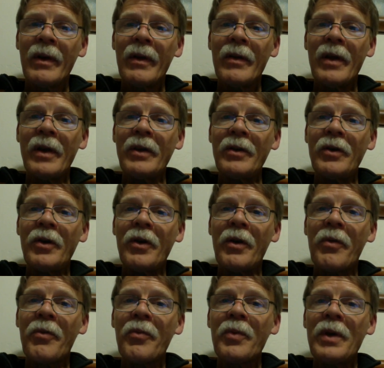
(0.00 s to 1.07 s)
Then in Unit
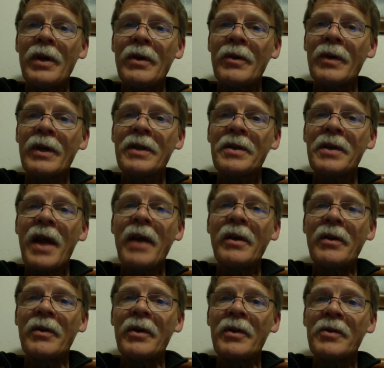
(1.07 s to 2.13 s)
3, you
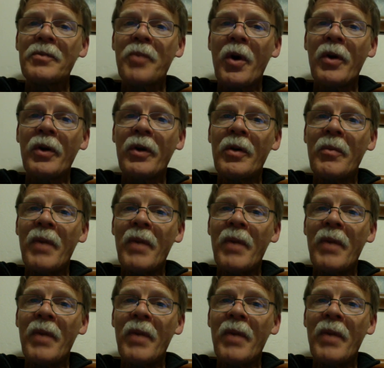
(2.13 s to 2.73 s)
extended those particle